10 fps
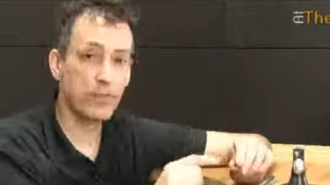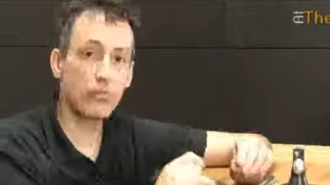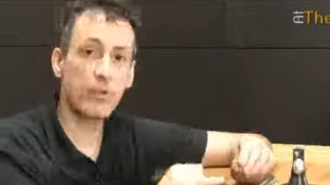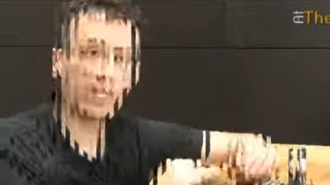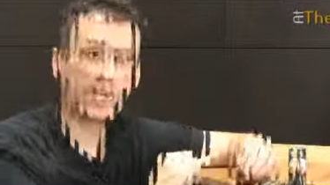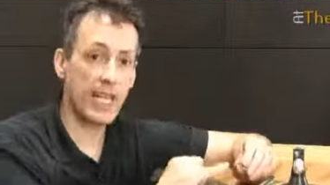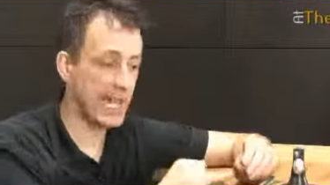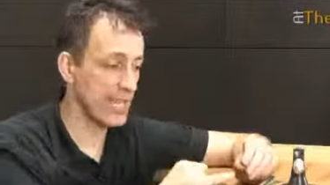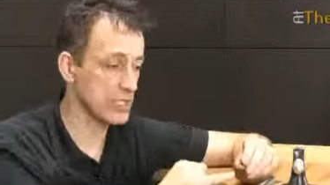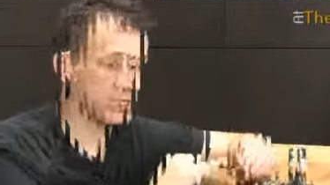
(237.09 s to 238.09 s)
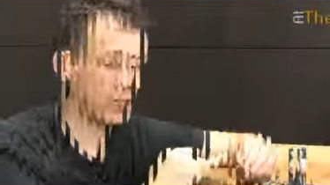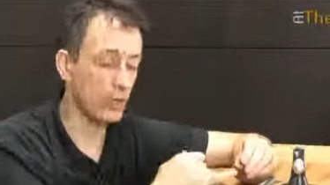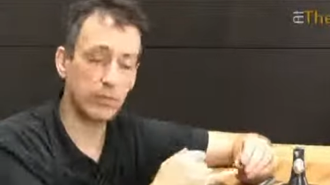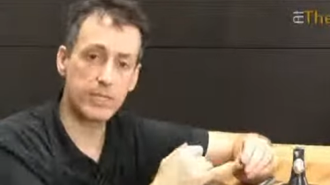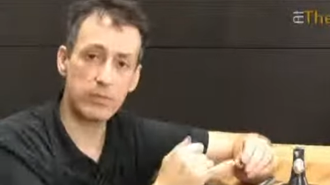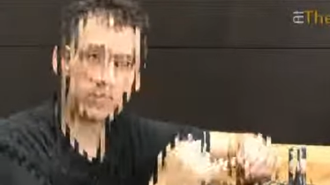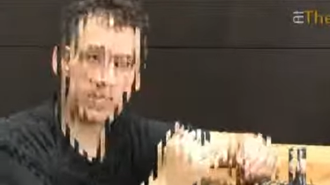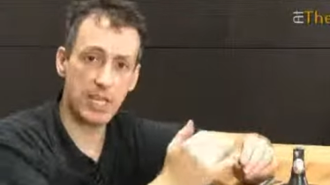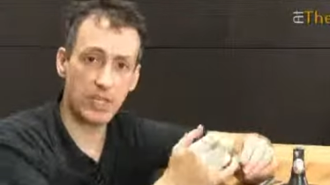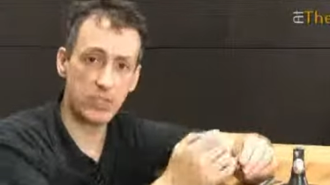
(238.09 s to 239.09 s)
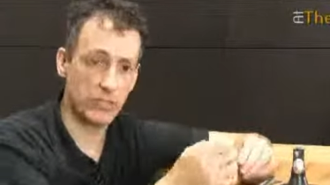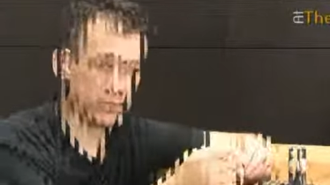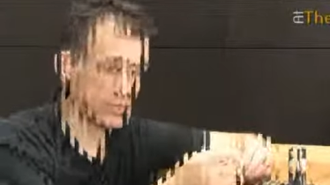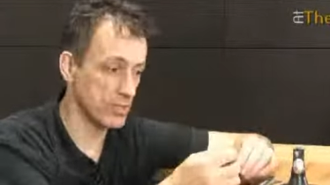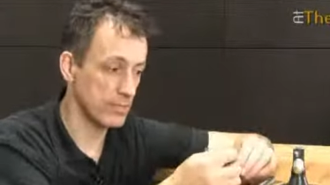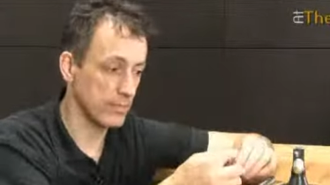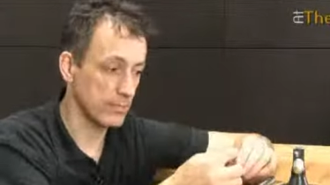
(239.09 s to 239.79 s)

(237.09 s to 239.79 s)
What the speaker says: the ring has hollowed out sections